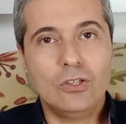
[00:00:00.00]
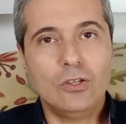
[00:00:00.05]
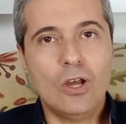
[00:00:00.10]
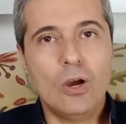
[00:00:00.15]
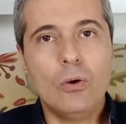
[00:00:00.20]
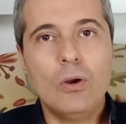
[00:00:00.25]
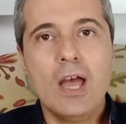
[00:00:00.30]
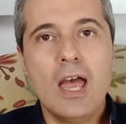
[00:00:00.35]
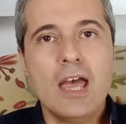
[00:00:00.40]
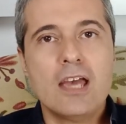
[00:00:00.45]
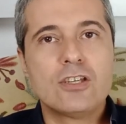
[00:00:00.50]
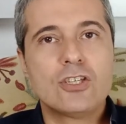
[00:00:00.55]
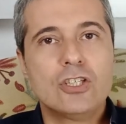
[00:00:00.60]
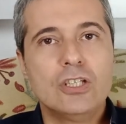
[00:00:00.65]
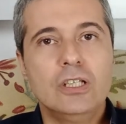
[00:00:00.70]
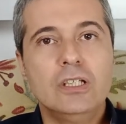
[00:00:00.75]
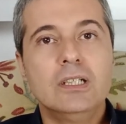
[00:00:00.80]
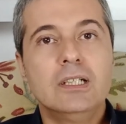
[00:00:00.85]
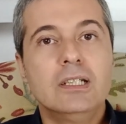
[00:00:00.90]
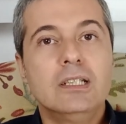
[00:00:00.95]
You know,
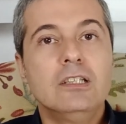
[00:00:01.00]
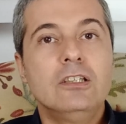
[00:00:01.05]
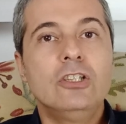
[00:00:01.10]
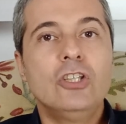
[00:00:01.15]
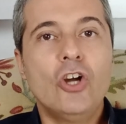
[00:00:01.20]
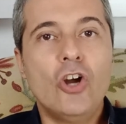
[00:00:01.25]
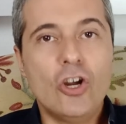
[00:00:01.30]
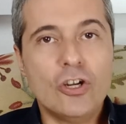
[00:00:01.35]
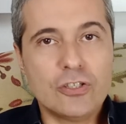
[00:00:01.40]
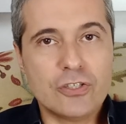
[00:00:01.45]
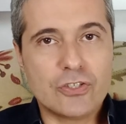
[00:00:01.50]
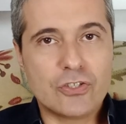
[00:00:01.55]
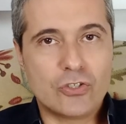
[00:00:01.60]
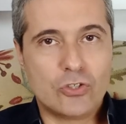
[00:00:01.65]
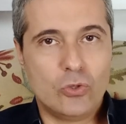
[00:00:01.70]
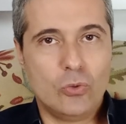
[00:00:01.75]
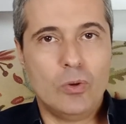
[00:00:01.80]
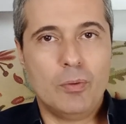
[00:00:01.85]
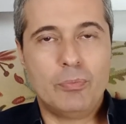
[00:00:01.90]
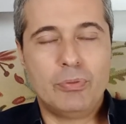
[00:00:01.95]
she learns
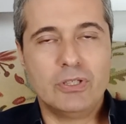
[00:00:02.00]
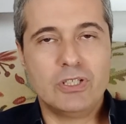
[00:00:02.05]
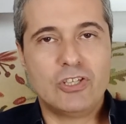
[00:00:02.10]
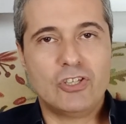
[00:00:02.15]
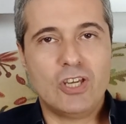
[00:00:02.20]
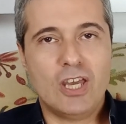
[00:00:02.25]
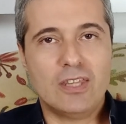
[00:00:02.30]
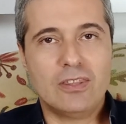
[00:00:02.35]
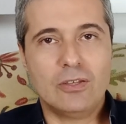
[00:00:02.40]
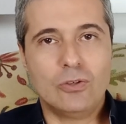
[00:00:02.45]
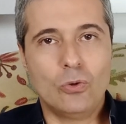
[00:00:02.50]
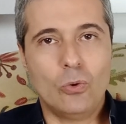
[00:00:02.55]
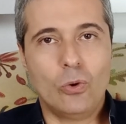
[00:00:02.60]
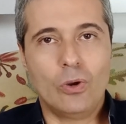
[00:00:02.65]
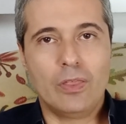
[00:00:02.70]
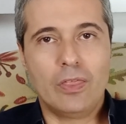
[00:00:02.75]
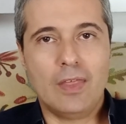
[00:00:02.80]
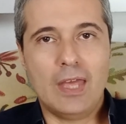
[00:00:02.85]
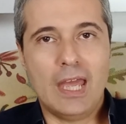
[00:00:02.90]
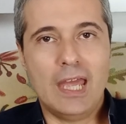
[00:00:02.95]
to appreciate the
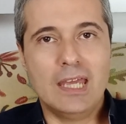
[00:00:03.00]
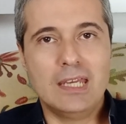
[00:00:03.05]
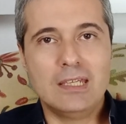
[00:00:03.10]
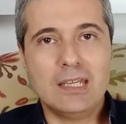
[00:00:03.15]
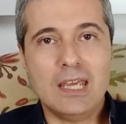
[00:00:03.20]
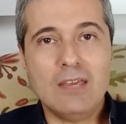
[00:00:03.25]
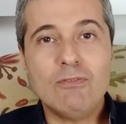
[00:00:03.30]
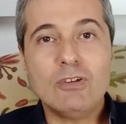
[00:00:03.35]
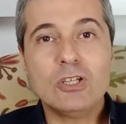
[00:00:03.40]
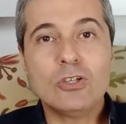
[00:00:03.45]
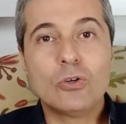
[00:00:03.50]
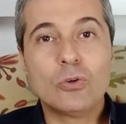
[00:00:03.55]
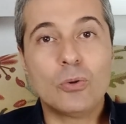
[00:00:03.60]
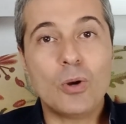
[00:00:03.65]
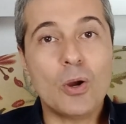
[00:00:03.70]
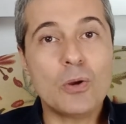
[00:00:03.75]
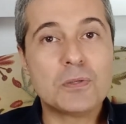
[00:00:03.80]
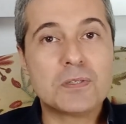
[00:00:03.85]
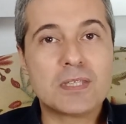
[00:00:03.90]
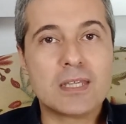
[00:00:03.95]
North and even
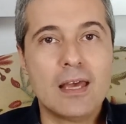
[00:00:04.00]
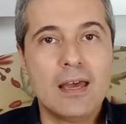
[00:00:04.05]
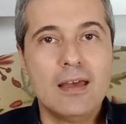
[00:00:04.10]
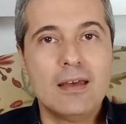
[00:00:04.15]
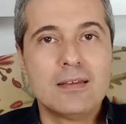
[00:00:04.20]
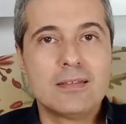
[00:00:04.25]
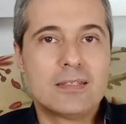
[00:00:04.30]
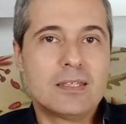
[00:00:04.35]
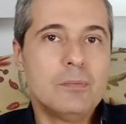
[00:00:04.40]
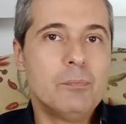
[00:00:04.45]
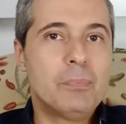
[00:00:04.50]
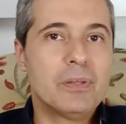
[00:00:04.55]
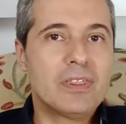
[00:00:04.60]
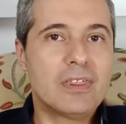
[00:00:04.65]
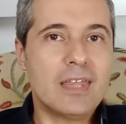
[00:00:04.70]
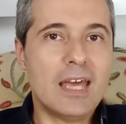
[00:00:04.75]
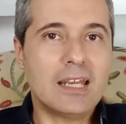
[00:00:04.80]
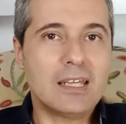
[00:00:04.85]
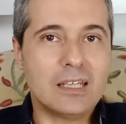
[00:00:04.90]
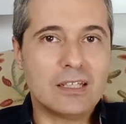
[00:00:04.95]
grows
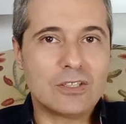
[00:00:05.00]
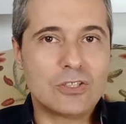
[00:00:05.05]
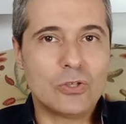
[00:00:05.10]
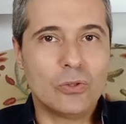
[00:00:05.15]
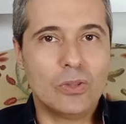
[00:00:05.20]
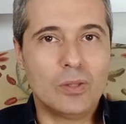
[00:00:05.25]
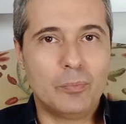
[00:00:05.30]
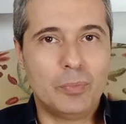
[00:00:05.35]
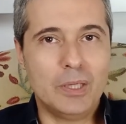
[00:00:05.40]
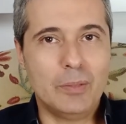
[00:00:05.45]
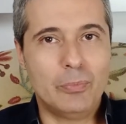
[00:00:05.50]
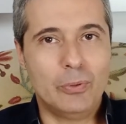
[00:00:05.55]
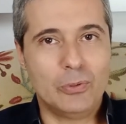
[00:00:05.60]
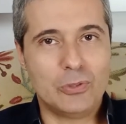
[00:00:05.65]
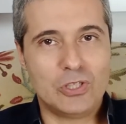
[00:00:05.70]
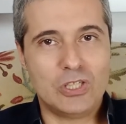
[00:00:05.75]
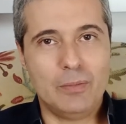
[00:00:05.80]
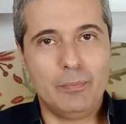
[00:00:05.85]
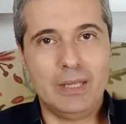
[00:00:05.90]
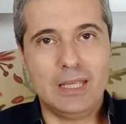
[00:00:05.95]
sympathetic to the
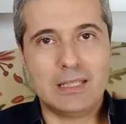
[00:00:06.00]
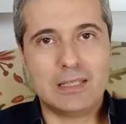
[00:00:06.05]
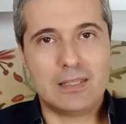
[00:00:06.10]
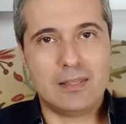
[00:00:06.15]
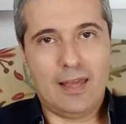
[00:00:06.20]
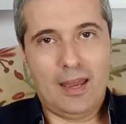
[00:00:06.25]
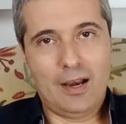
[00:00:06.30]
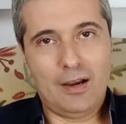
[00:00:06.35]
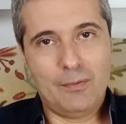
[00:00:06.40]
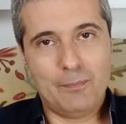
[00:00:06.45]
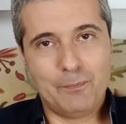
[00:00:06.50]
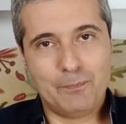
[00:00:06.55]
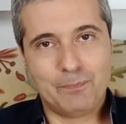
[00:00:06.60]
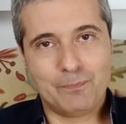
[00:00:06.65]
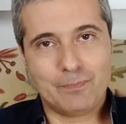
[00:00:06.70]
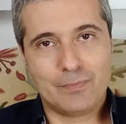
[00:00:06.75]
people she meets there.